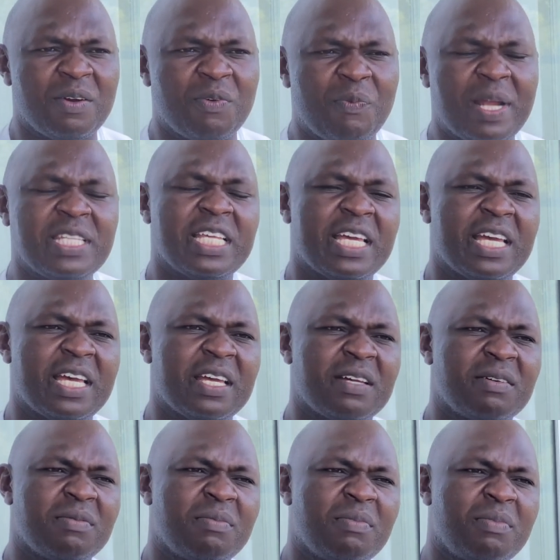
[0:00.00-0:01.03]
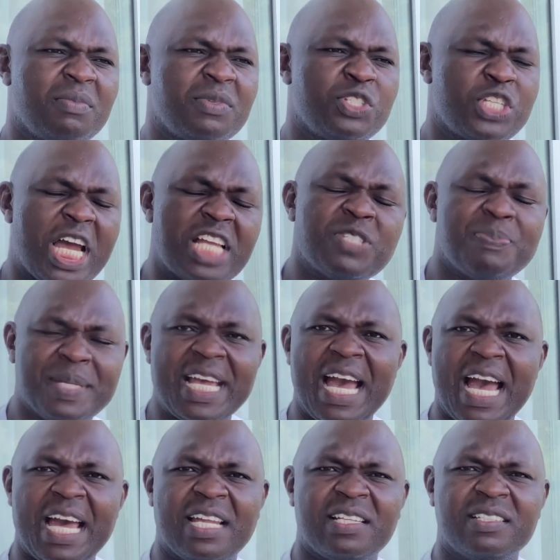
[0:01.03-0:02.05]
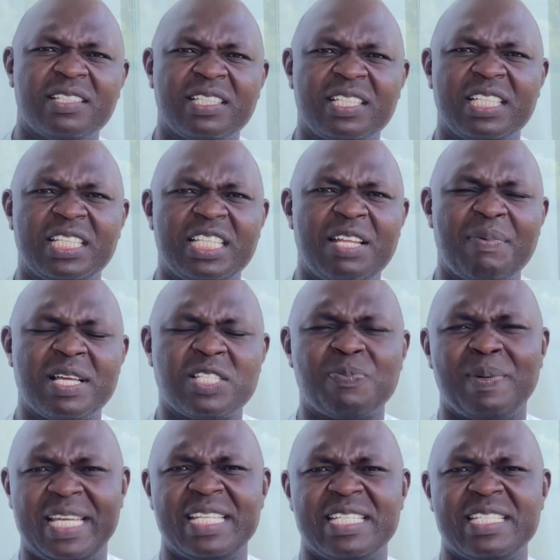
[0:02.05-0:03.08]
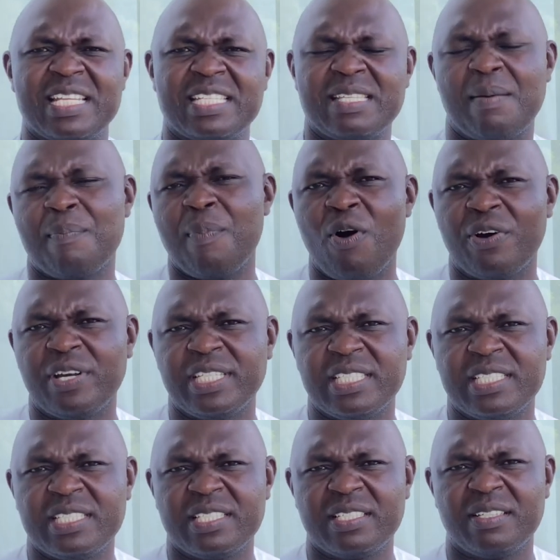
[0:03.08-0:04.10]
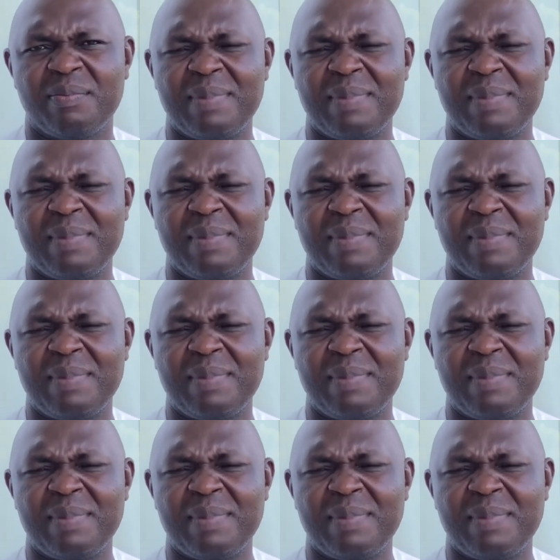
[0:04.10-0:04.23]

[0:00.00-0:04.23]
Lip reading: When the church began, there were splits at some point.